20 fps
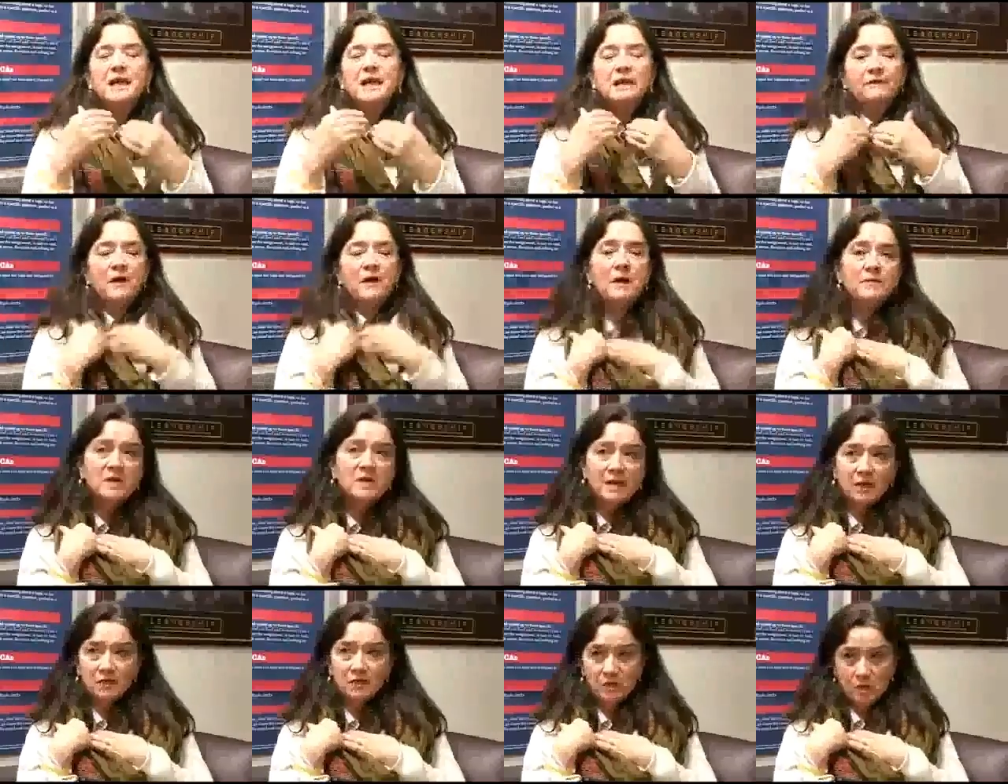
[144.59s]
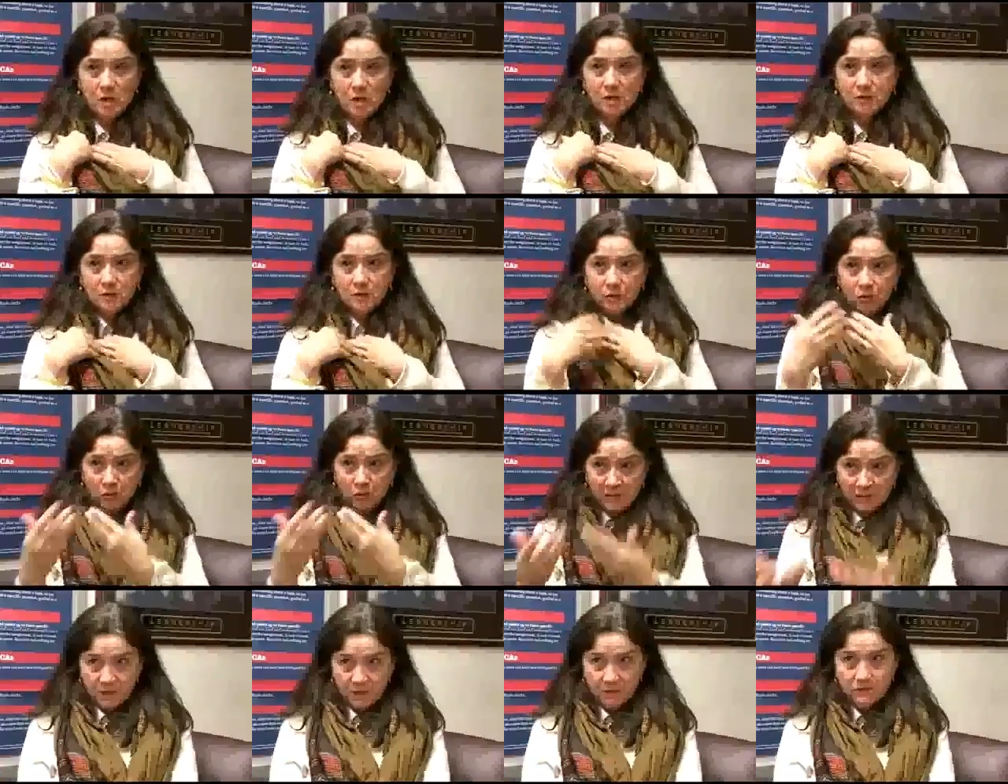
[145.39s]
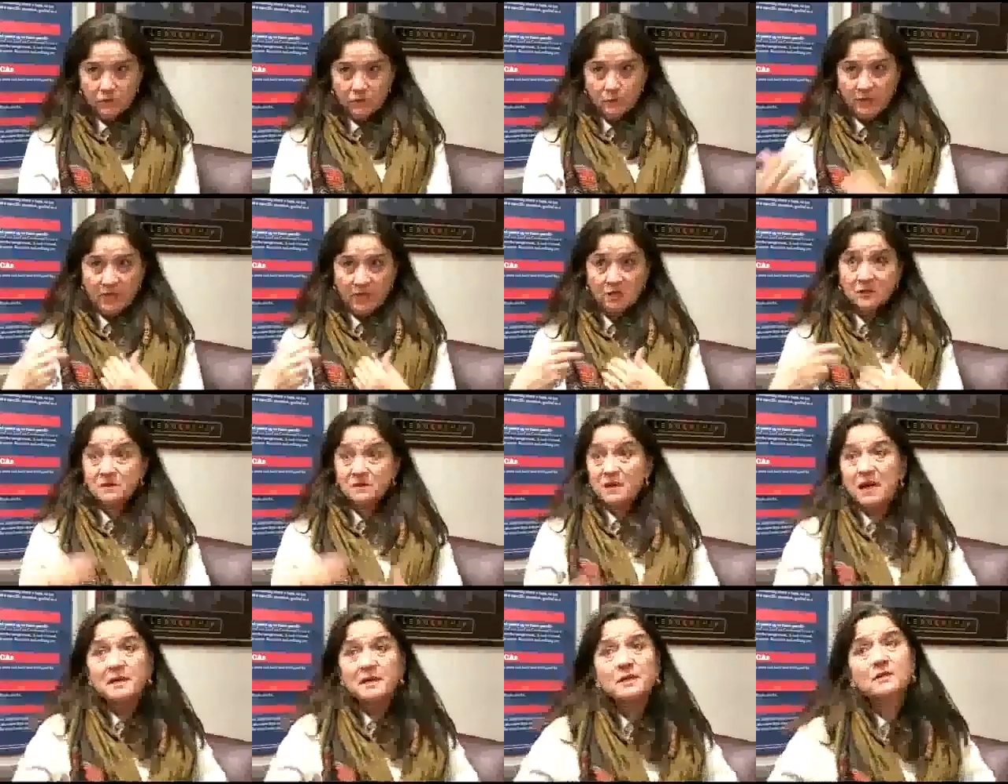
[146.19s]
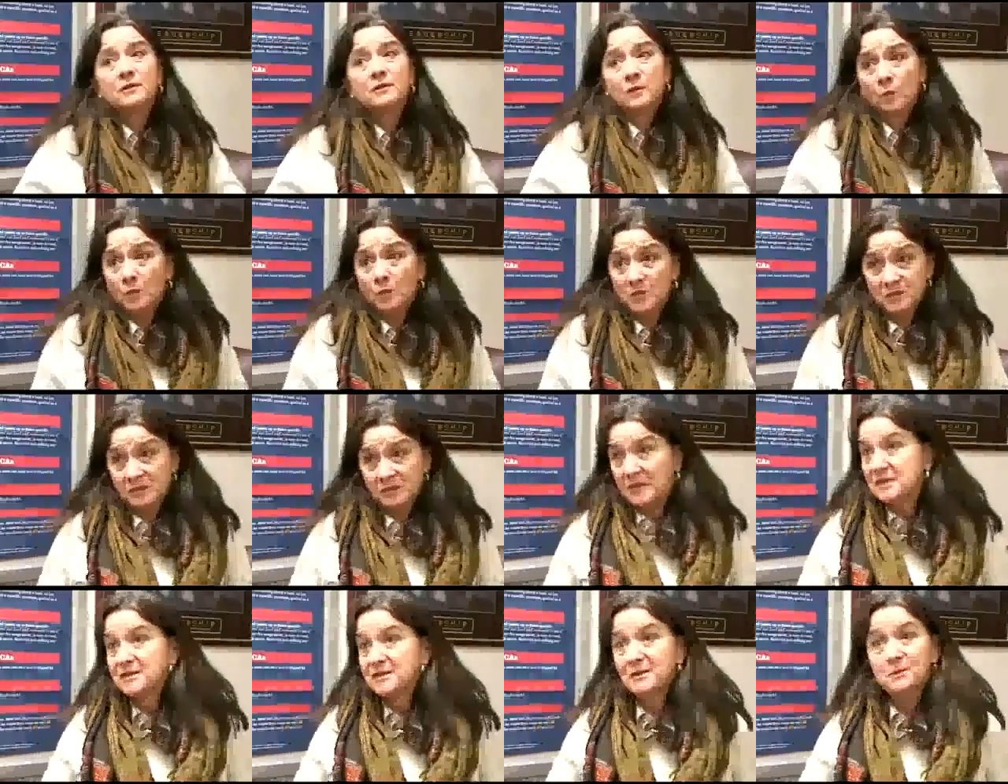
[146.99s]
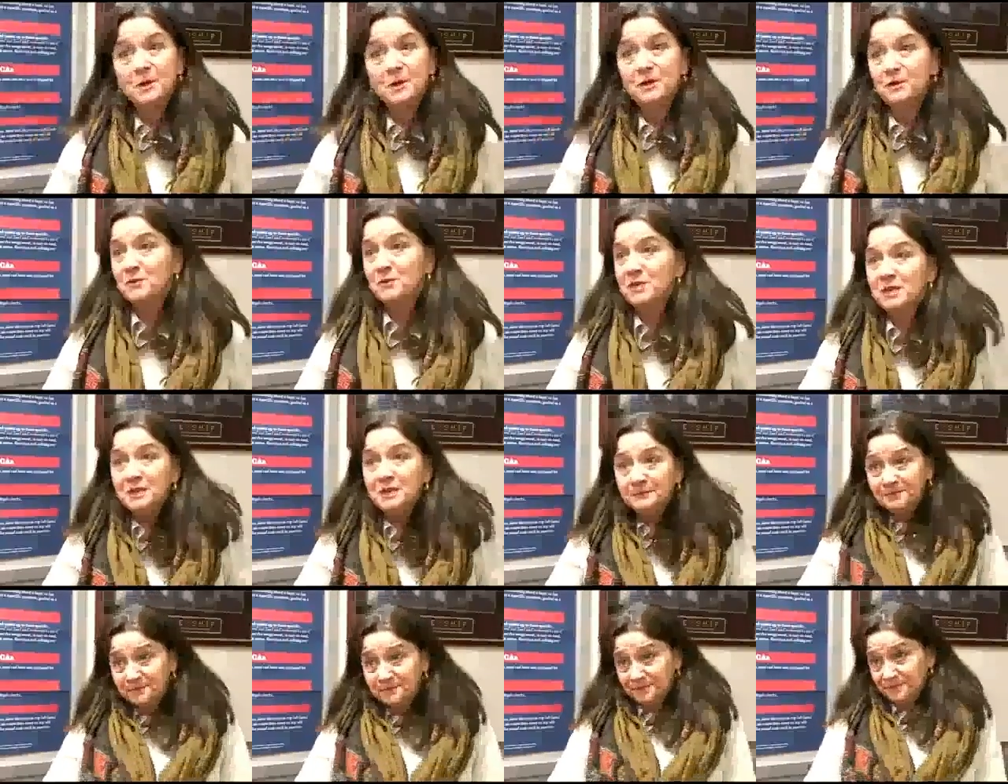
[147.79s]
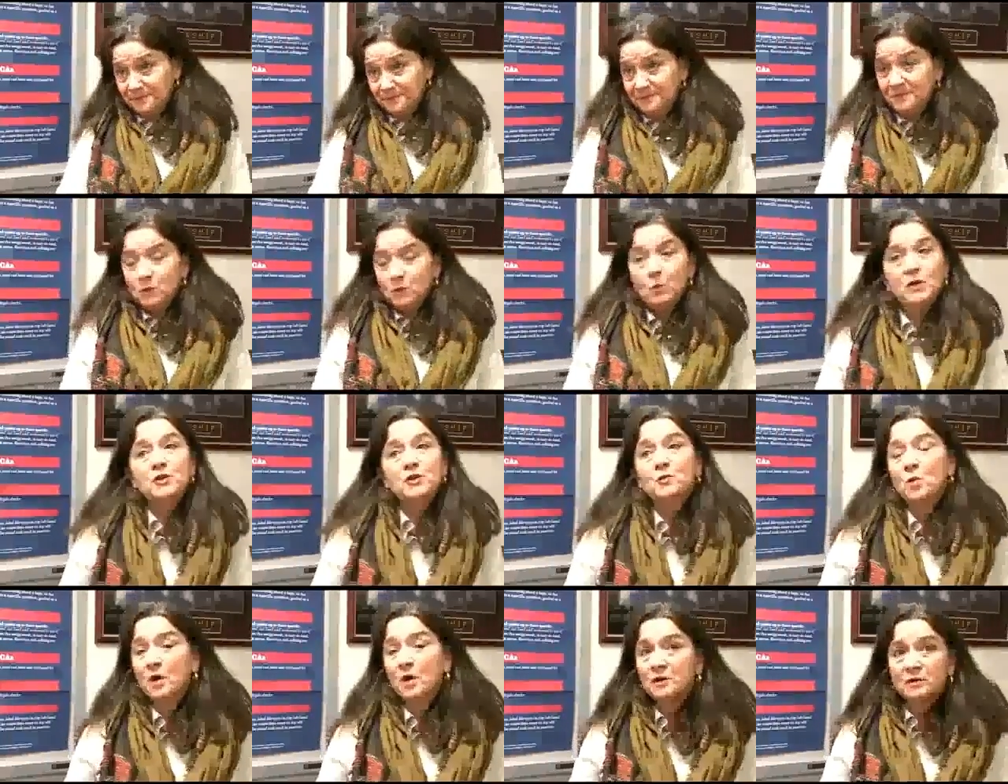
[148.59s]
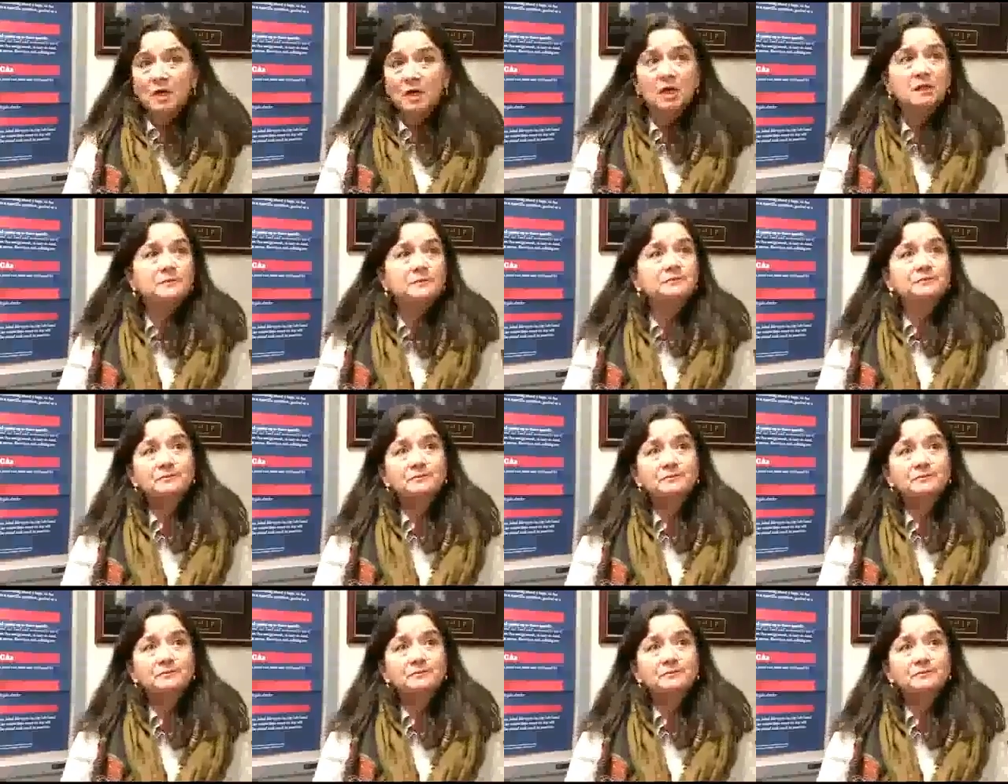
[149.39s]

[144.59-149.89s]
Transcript: If I'm the next doctor who receives your patients, I need to know precisely what you did, what you worked on,